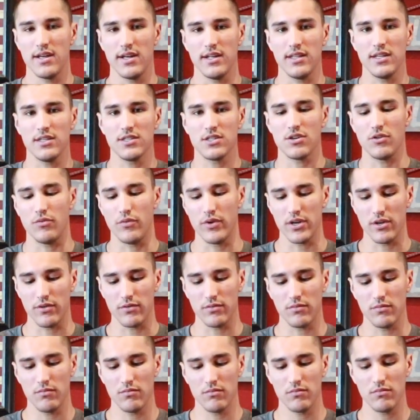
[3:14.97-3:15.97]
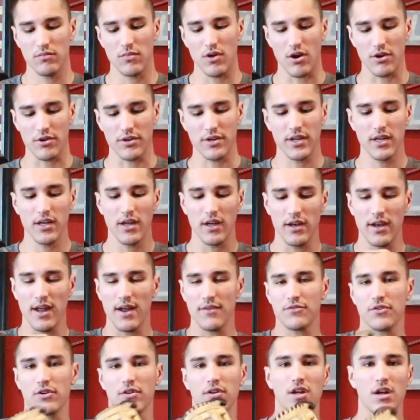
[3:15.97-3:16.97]
And then so when you are done
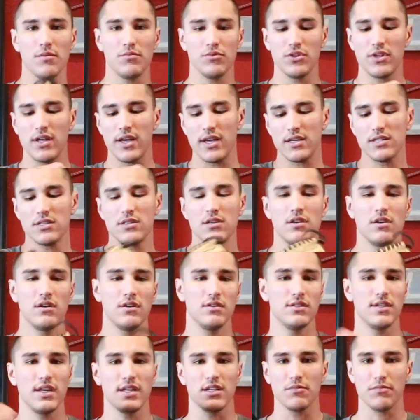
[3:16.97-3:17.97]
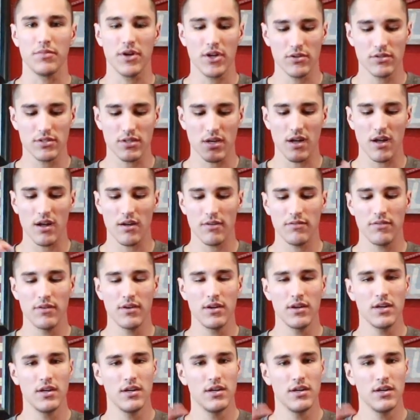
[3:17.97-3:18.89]
after a couple days, take the belt off,